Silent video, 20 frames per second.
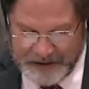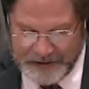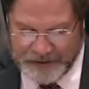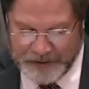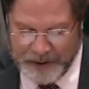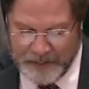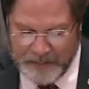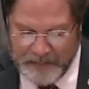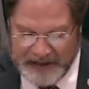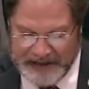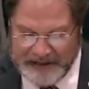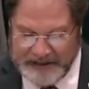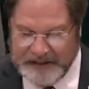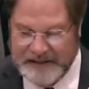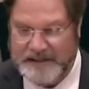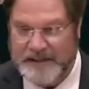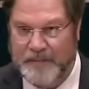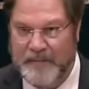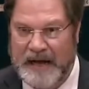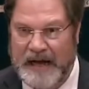
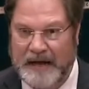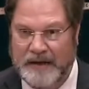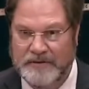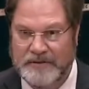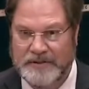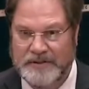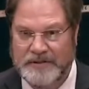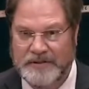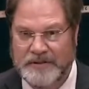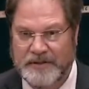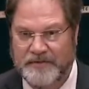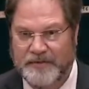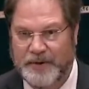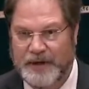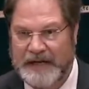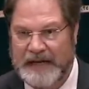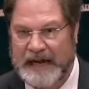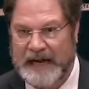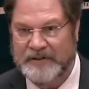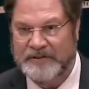tremendous amounts of
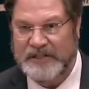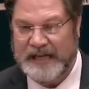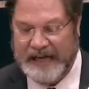greenhouse